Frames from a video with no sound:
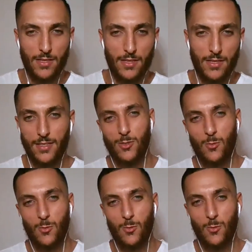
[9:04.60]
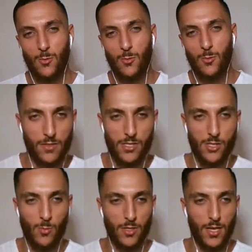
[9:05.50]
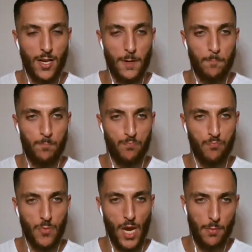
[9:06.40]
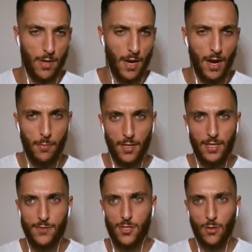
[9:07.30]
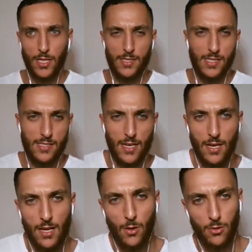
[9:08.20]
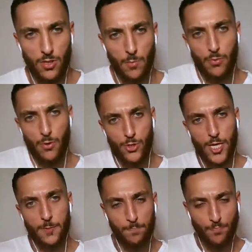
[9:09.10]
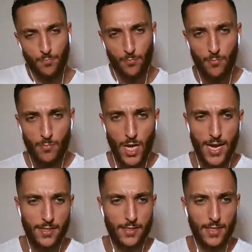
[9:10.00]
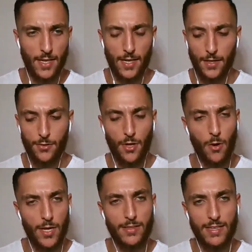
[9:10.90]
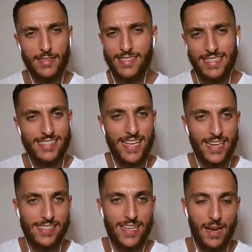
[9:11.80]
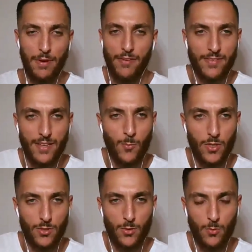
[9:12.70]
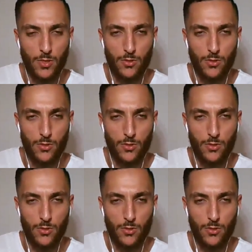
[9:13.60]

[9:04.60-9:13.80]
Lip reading: this is what I saw. This is what I believe. So that it's a long-term project. And it takes time. Everything what you